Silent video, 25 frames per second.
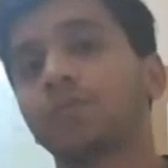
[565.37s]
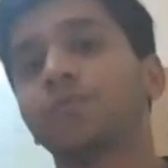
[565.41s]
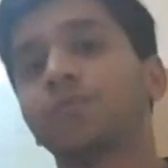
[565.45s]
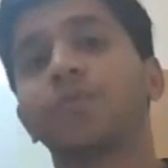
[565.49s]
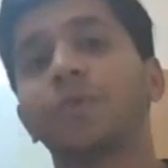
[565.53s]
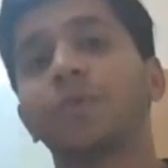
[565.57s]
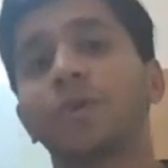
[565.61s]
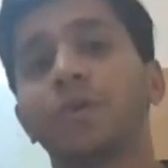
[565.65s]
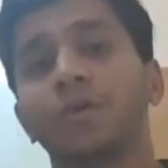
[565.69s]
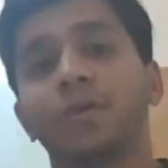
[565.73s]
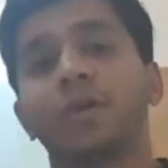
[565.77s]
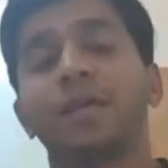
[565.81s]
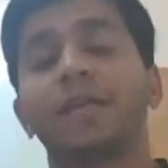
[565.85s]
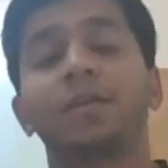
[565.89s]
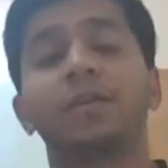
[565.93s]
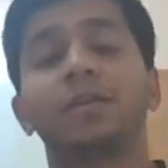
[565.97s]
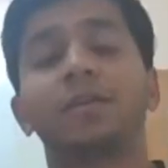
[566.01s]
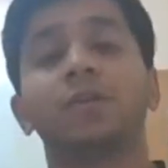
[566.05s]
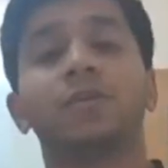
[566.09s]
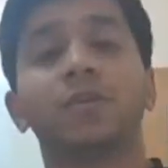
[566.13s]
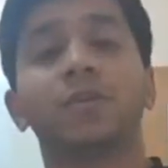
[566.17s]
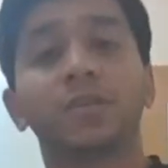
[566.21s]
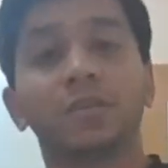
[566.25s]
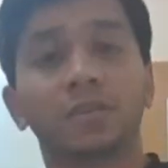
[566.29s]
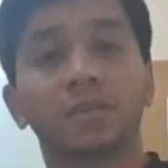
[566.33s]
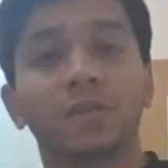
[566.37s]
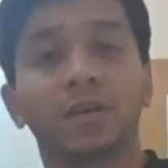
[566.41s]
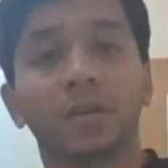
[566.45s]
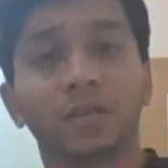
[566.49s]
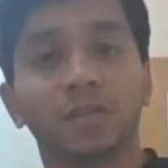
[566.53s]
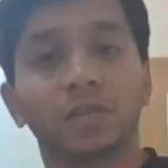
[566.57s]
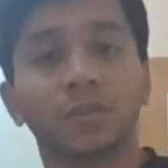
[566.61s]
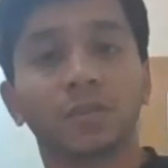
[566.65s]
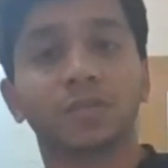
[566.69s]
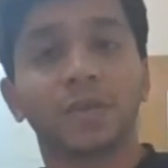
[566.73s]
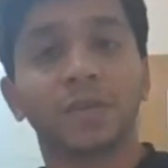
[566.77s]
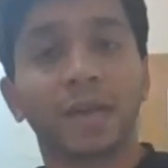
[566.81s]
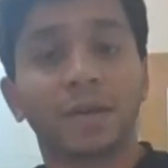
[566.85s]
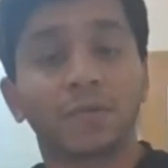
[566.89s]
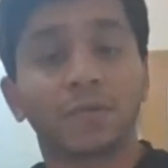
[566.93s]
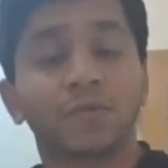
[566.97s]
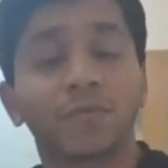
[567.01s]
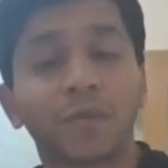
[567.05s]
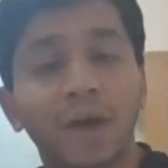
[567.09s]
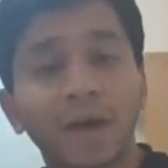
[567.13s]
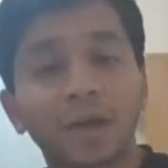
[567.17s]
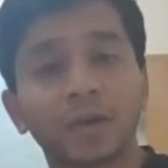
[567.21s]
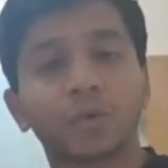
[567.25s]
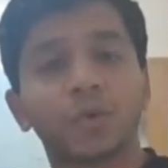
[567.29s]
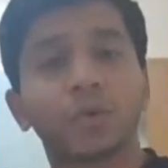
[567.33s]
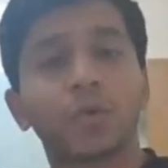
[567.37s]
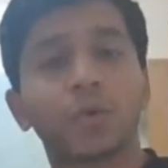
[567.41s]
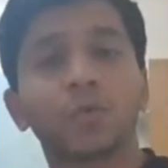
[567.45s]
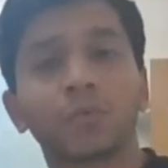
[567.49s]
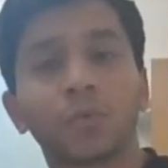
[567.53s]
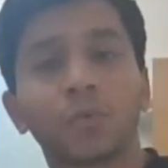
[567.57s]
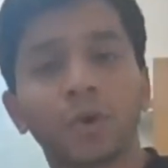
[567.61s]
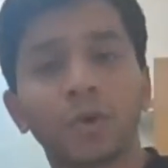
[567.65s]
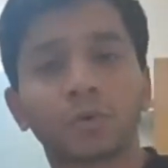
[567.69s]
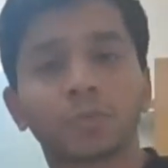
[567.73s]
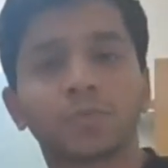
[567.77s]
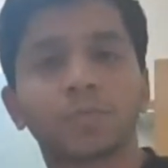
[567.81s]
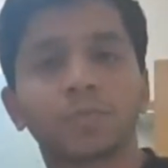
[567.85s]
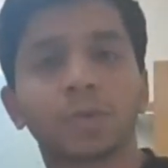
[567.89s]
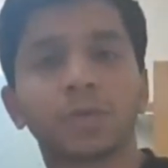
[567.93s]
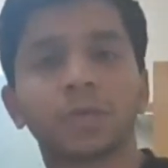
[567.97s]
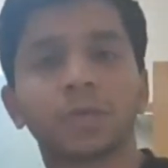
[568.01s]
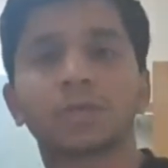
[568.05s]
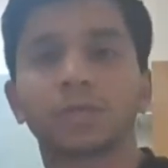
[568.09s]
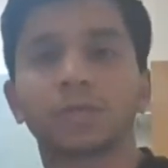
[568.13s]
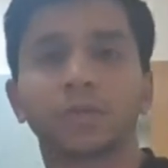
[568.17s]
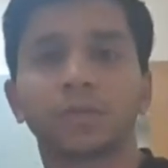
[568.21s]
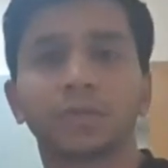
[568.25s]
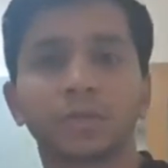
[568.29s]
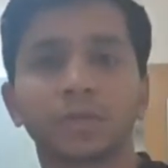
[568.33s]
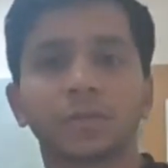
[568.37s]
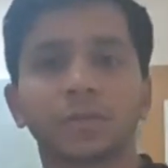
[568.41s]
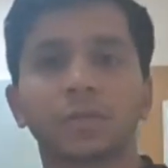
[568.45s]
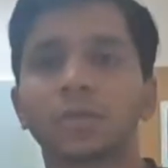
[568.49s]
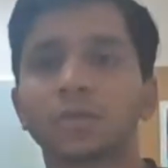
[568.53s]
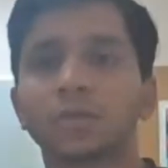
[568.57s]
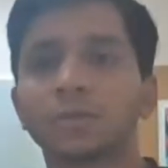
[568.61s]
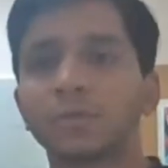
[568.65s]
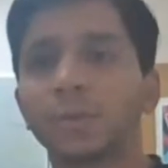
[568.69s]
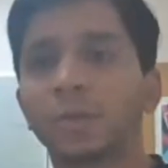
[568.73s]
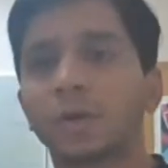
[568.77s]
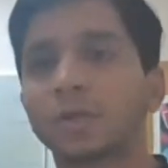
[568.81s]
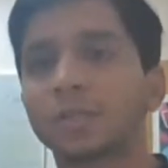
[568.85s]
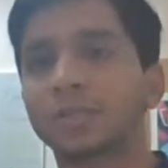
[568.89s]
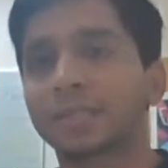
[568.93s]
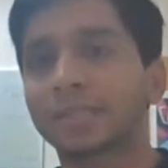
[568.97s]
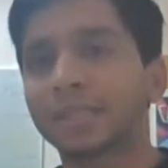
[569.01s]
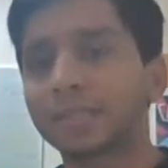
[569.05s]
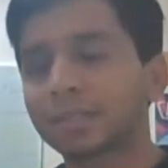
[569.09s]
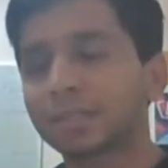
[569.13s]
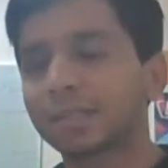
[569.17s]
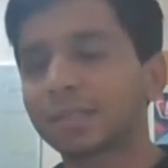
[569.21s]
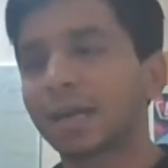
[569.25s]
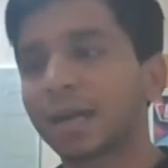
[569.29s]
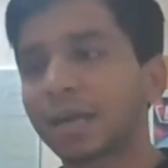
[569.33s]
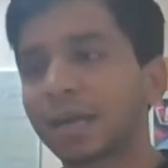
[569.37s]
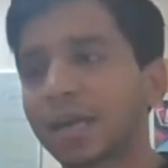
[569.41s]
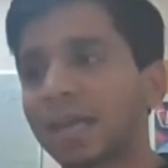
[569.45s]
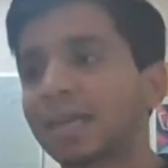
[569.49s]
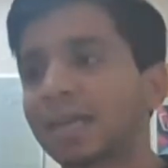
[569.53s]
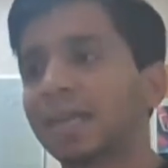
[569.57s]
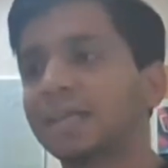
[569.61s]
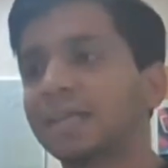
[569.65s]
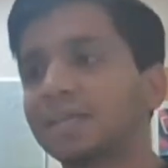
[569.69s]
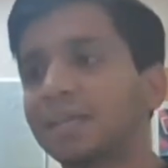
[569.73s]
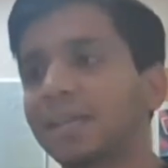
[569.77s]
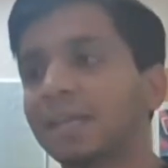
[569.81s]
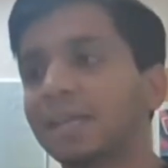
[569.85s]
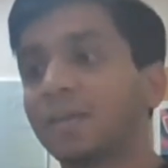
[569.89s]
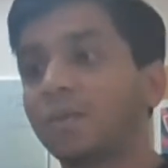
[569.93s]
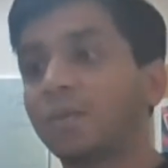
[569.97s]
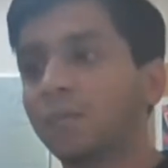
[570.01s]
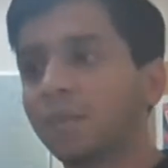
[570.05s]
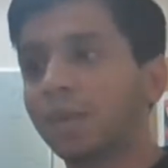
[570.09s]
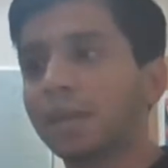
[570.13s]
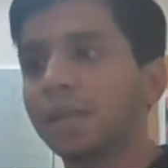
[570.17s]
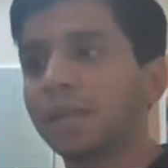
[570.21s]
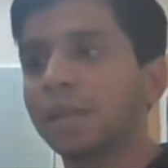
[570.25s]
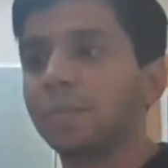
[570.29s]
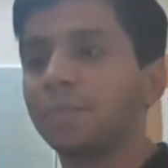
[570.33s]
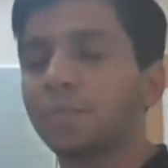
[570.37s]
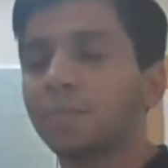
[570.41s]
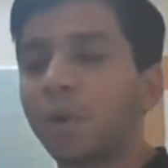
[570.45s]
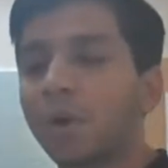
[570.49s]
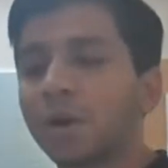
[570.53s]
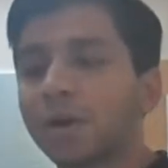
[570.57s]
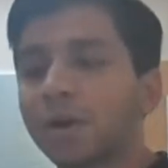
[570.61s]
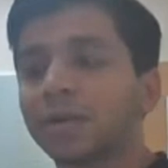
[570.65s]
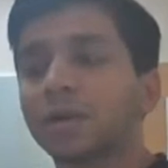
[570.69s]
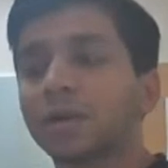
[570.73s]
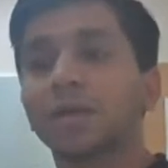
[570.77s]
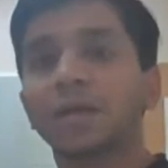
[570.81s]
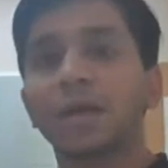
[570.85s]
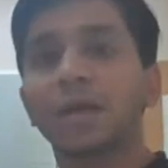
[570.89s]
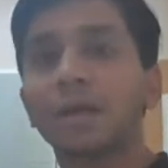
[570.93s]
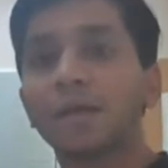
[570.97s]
for like research that why do you want to pursue research because this again is like really important